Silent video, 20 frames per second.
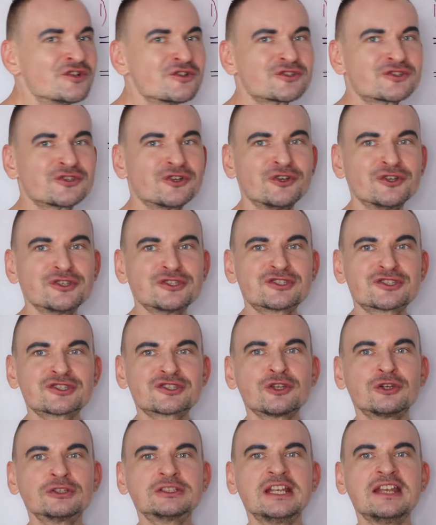so it's
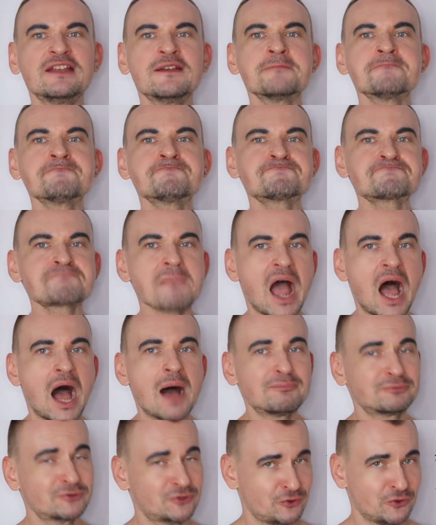totally
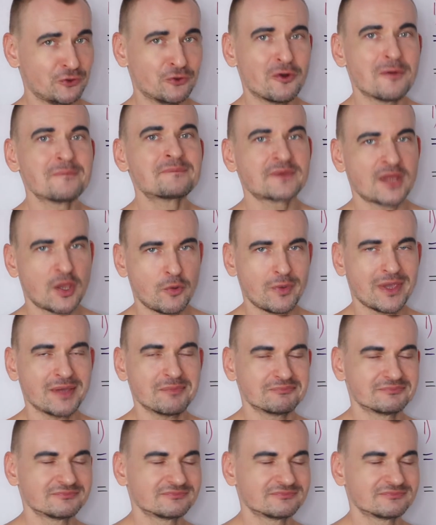up to your way.